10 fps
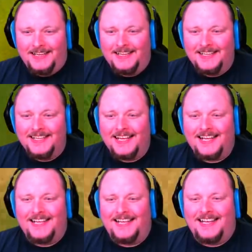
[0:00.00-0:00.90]
ha,
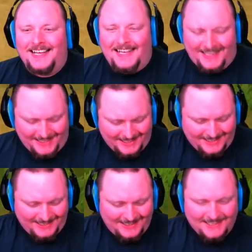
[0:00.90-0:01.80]
ha!
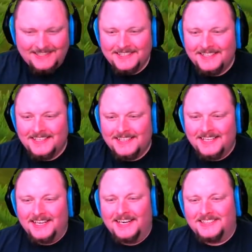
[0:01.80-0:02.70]

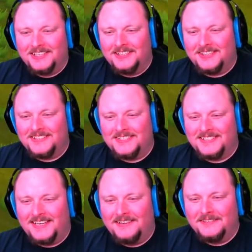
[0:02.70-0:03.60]
All right, turn the thrusters
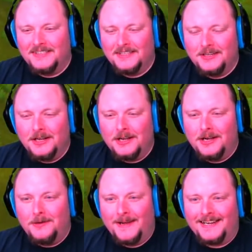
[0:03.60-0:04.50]
out.
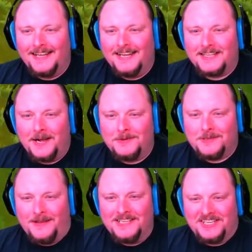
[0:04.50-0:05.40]
Oh, my God, that was
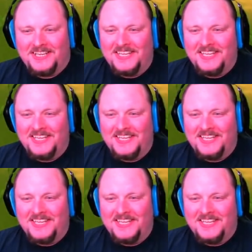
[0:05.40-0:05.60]
amazing.